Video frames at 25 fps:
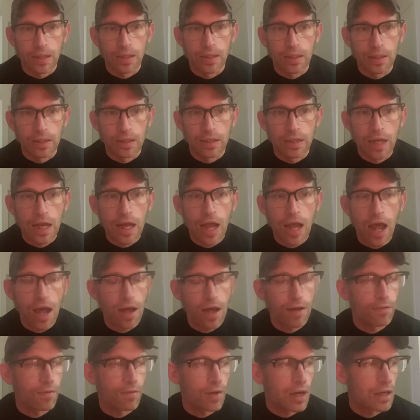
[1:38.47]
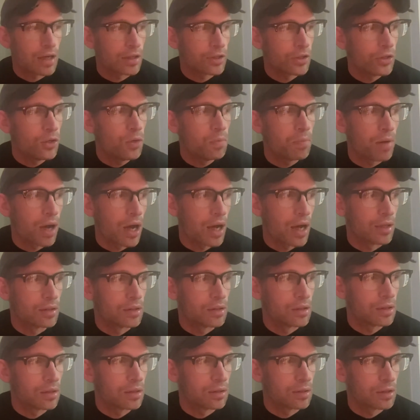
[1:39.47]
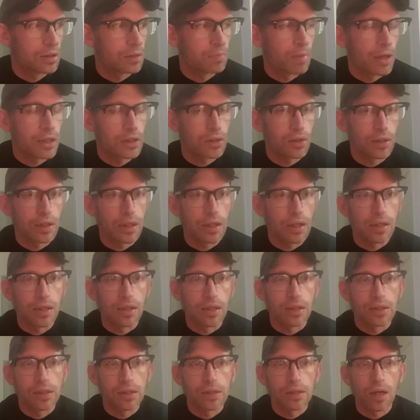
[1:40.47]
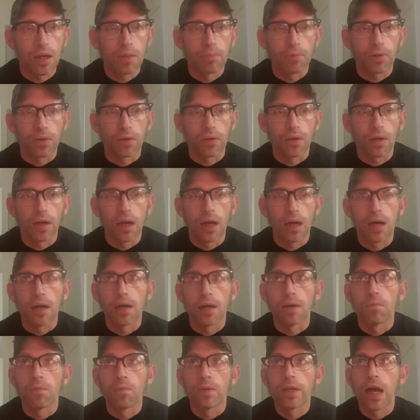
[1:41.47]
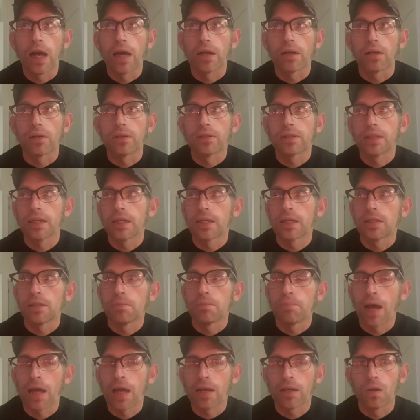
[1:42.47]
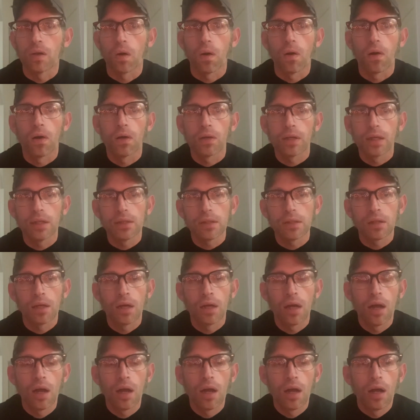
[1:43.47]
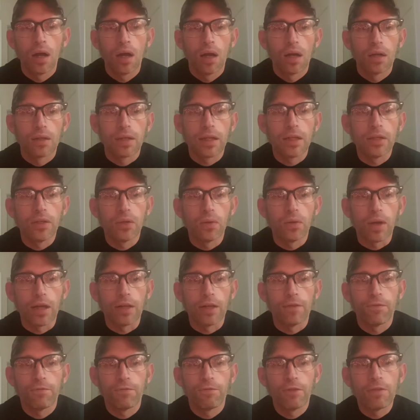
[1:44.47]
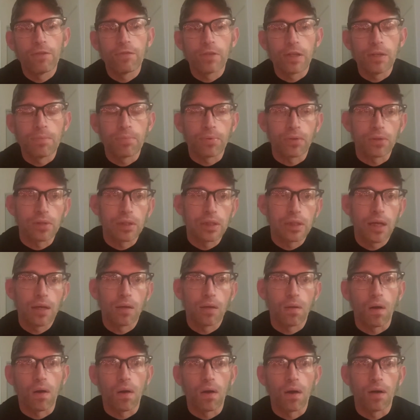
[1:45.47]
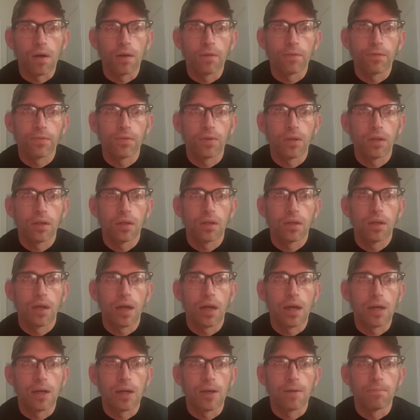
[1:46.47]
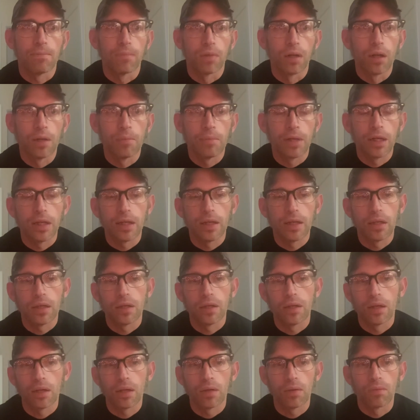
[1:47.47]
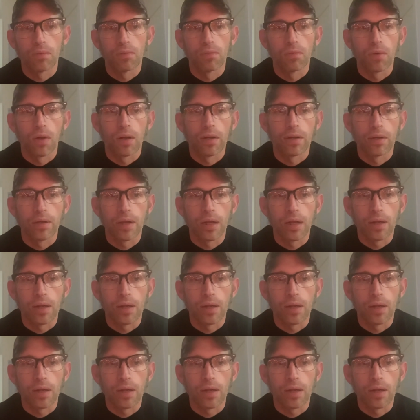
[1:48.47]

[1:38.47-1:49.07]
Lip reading: they have coupons, especially in the summer. We got our tickets back in August. They do a 50% off limited run,